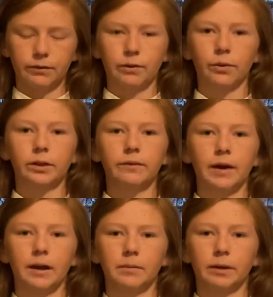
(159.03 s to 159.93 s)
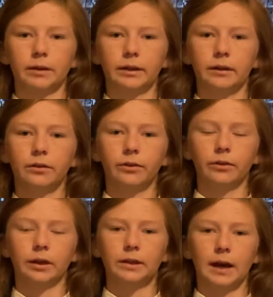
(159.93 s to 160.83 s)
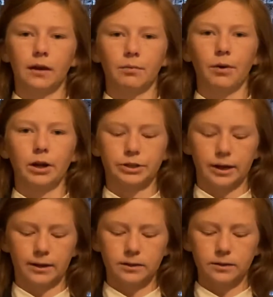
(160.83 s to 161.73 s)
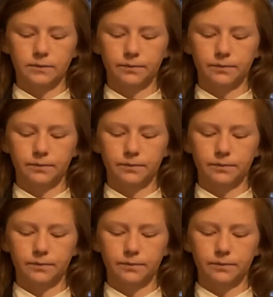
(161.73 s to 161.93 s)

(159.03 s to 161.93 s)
record the viability through the entire project.